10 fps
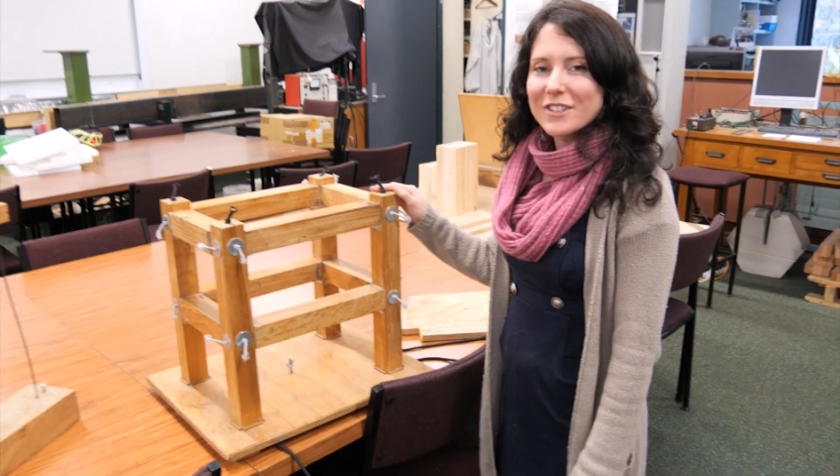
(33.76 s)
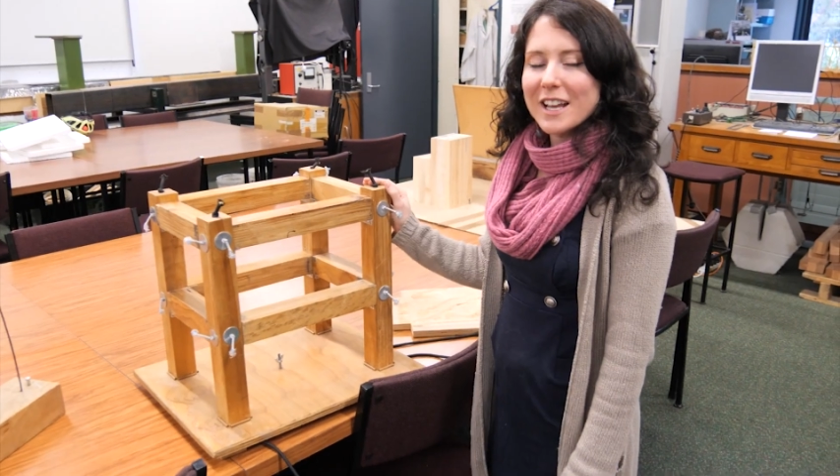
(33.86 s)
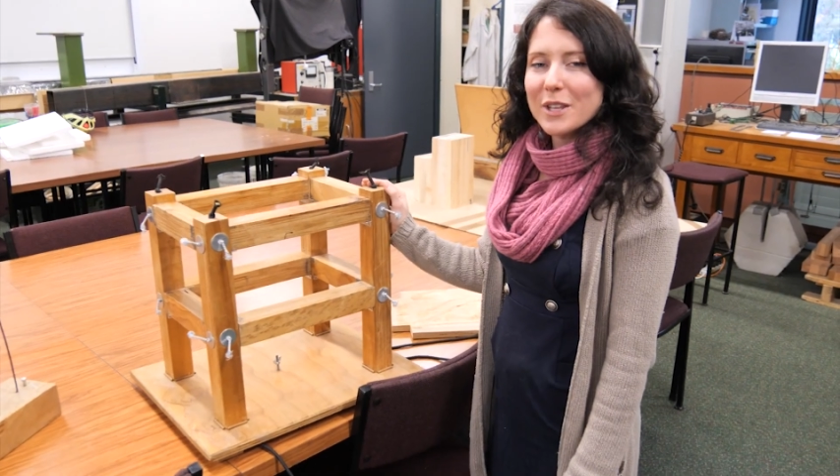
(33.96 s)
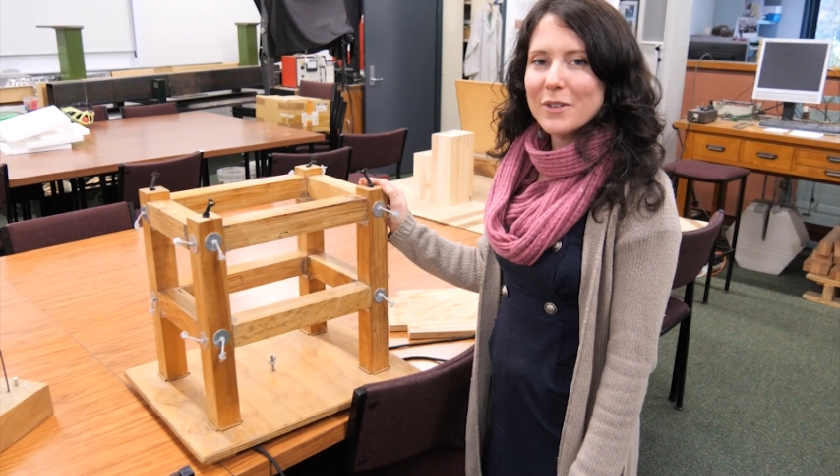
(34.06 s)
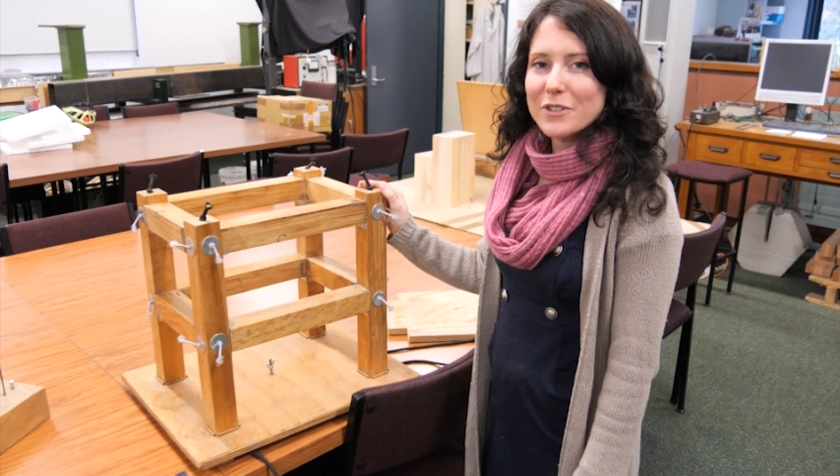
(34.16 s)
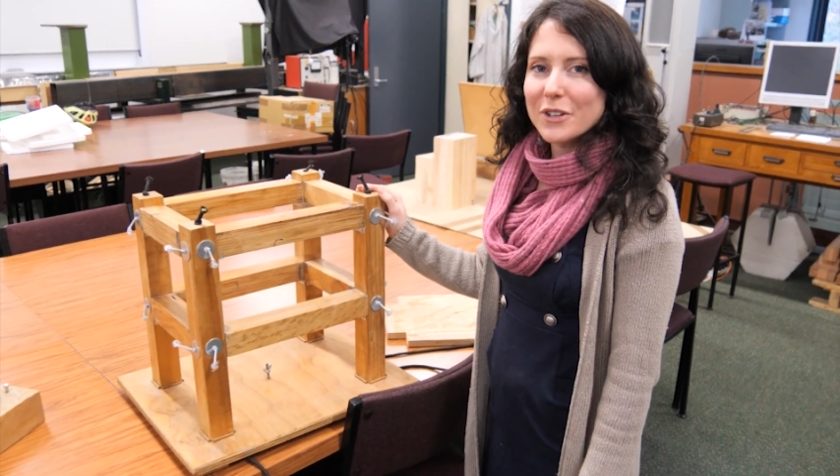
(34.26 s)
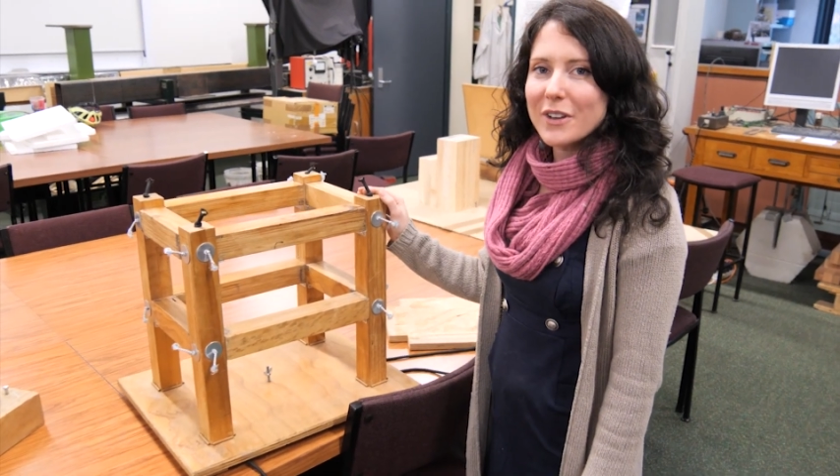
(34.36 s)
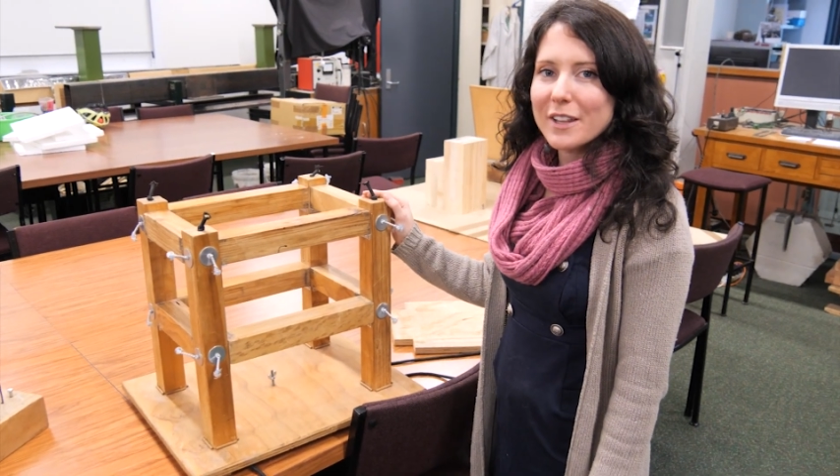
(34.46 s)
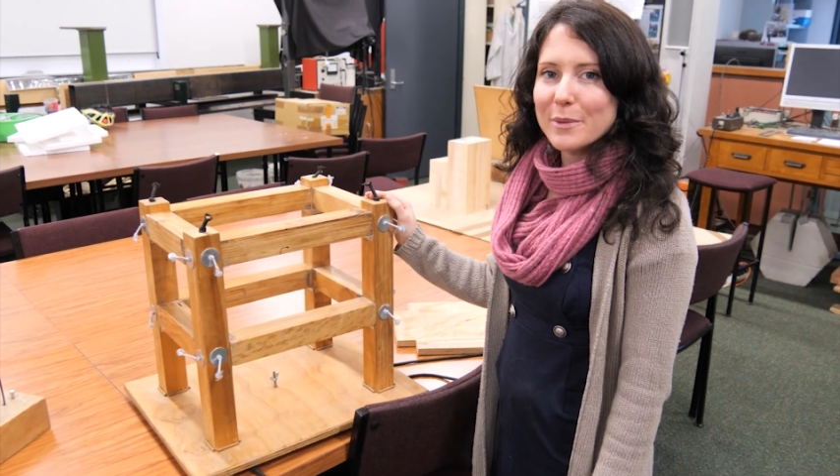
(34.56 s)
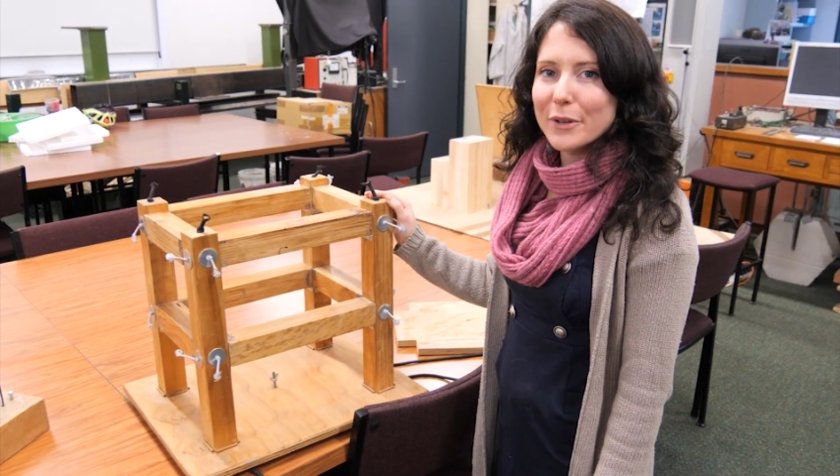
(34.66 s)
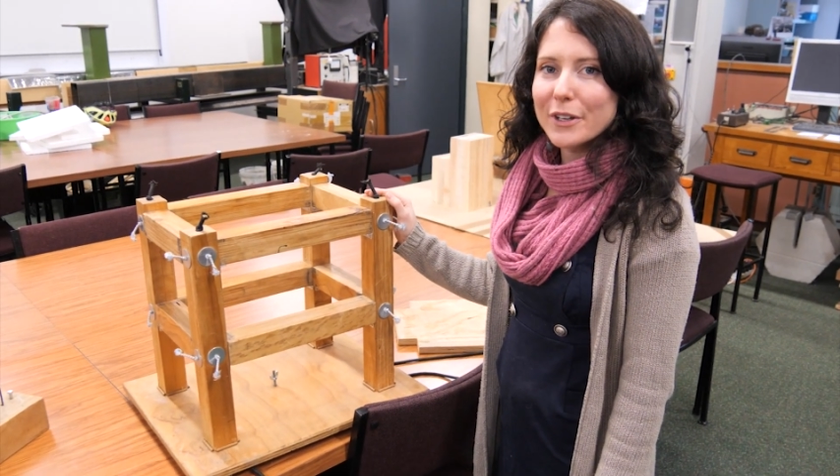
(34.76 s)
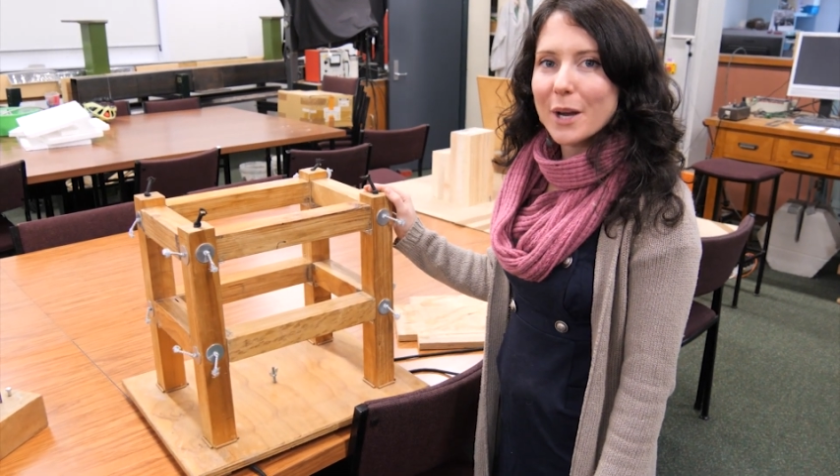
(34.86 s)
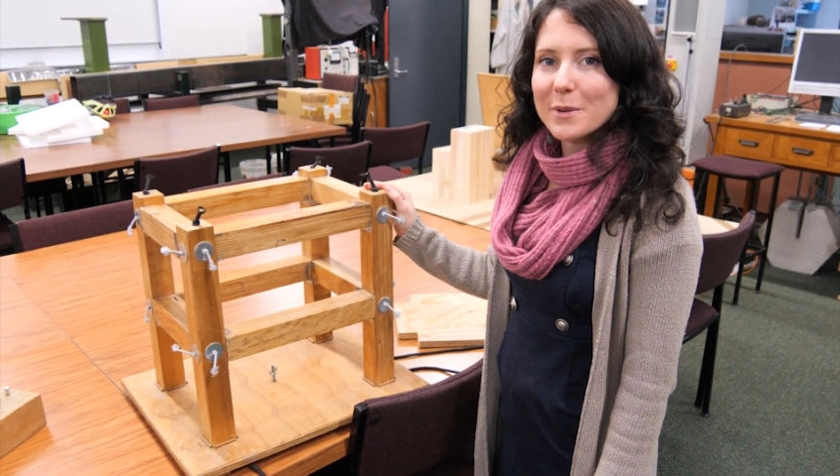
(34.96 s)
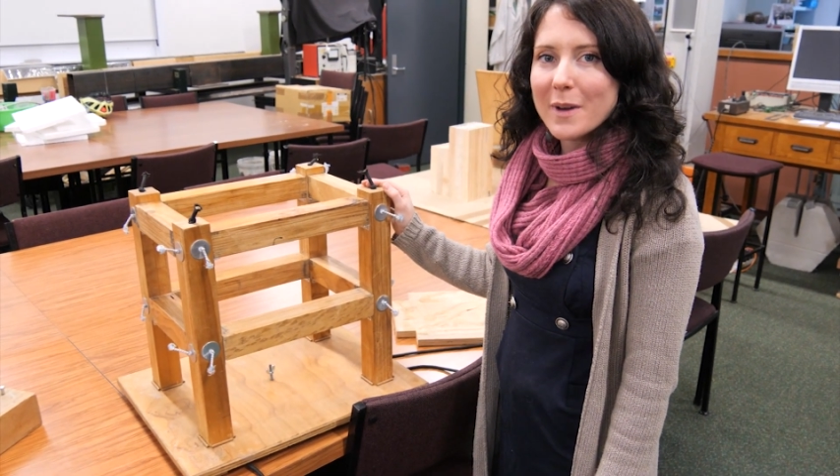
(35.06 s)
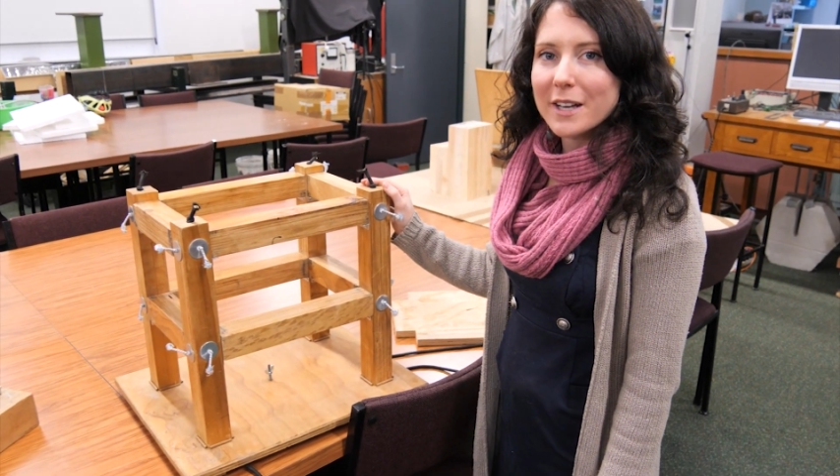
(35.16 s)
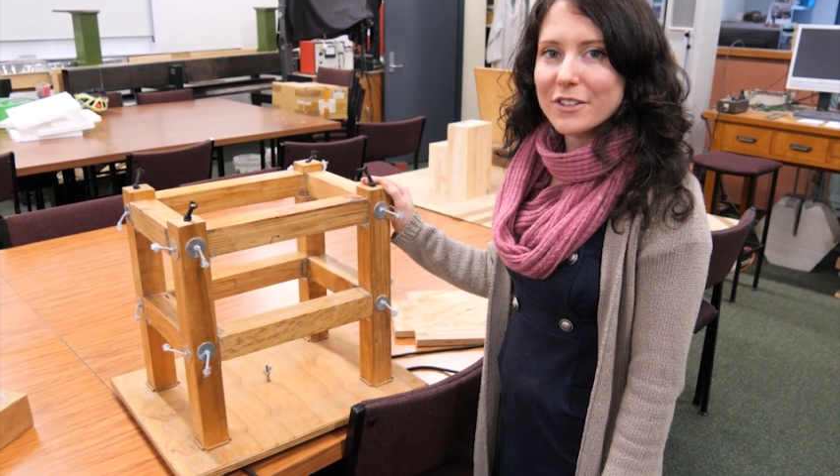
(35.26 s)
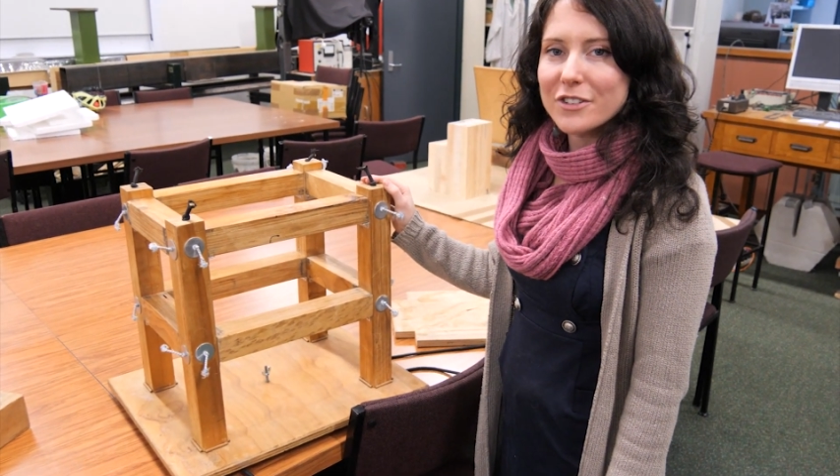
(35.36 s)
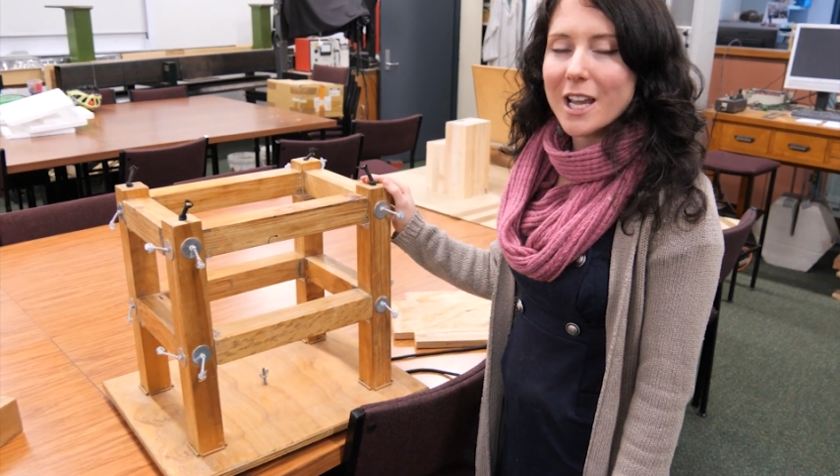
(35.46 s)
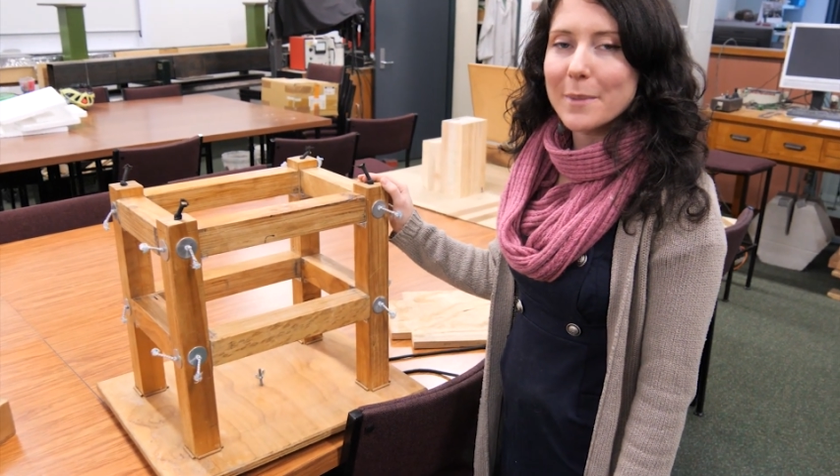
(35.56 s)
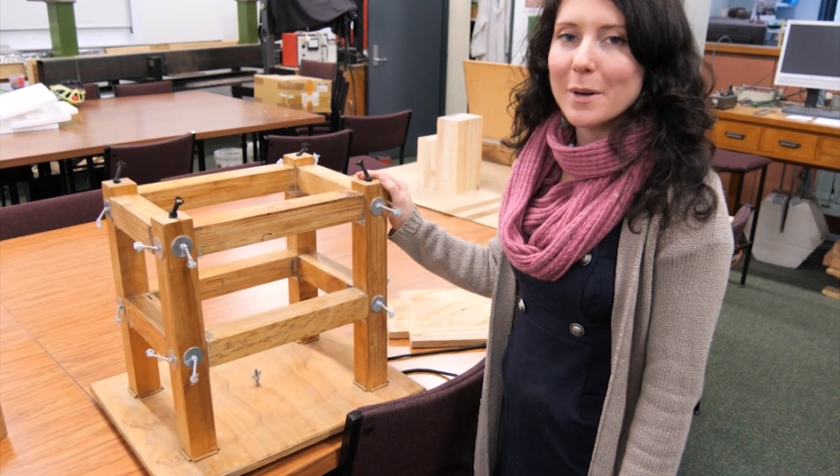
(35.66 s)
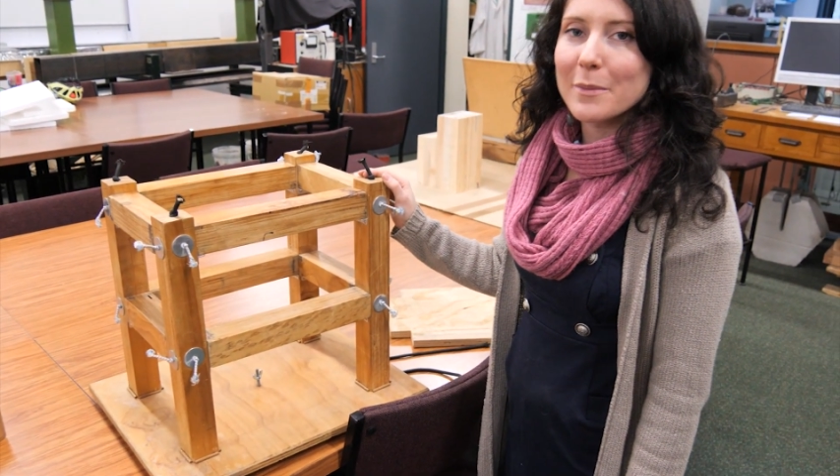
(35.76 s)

So now that we've shown you how the building comes back to shape,